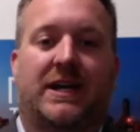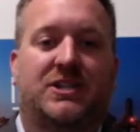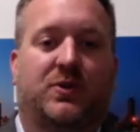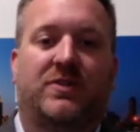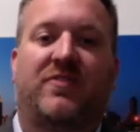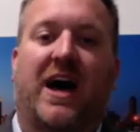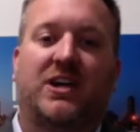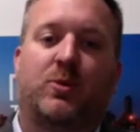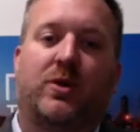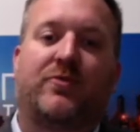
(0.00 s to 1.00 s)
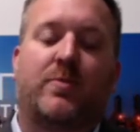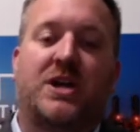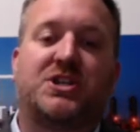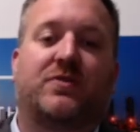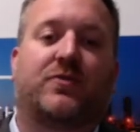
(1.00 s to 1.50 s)
It's only valuable
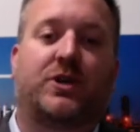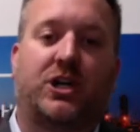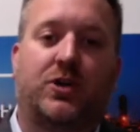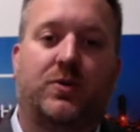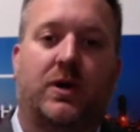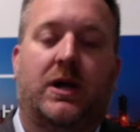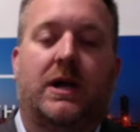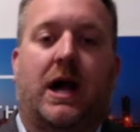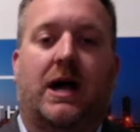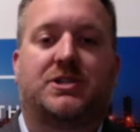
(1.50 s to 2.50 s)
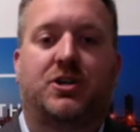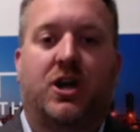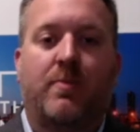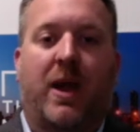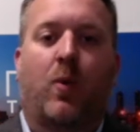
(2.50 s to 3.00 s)
information for you so you
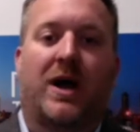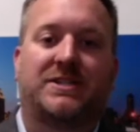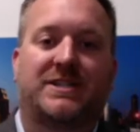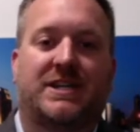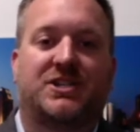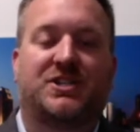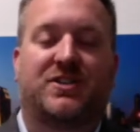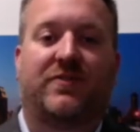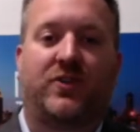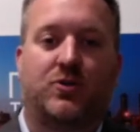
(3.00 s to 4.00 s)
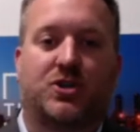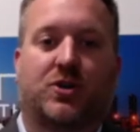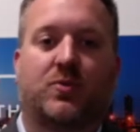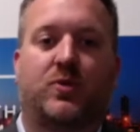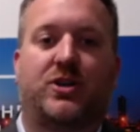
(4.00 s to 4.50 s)
can make wise decisions in the
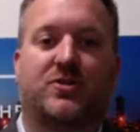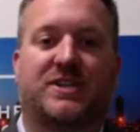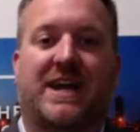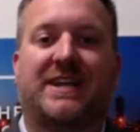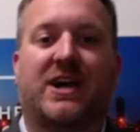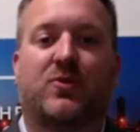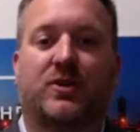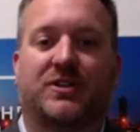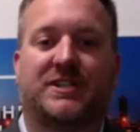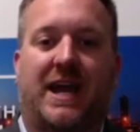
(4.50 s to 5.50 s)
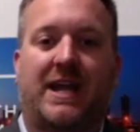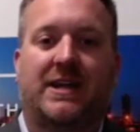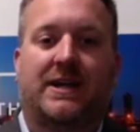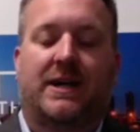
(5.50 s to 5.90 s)
future with your San Diego real estate.